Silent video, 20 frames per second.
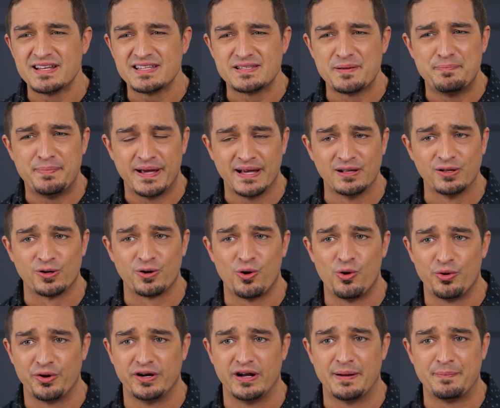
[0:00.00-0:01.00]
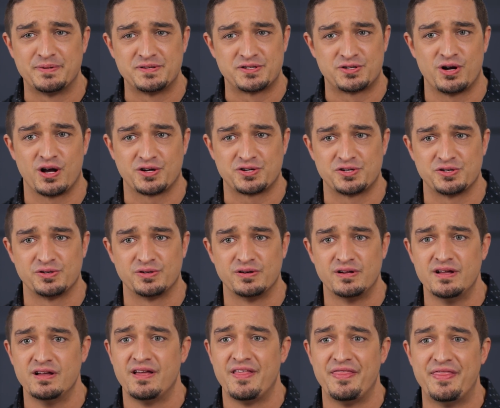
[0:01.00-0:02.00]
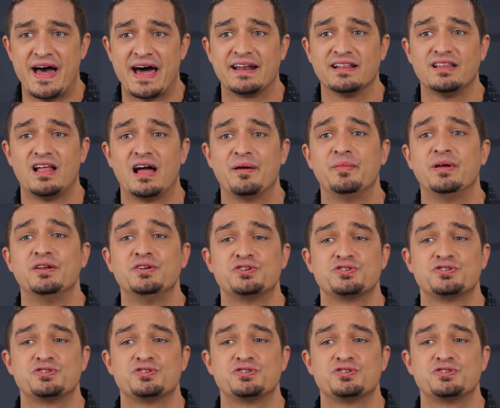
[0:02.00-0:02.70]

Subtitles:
it as a pillar holding up a structure. That alignment